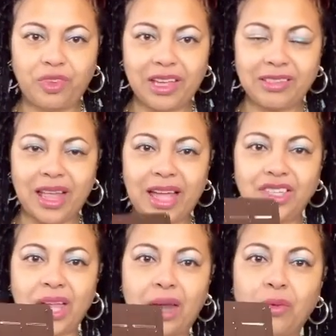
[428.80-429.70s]
Faced
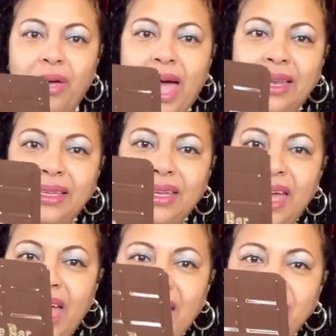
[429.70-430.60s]
eyeshadow palette,
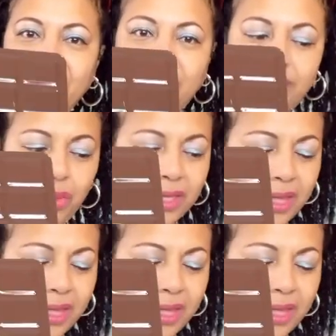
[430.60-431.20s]
and this is what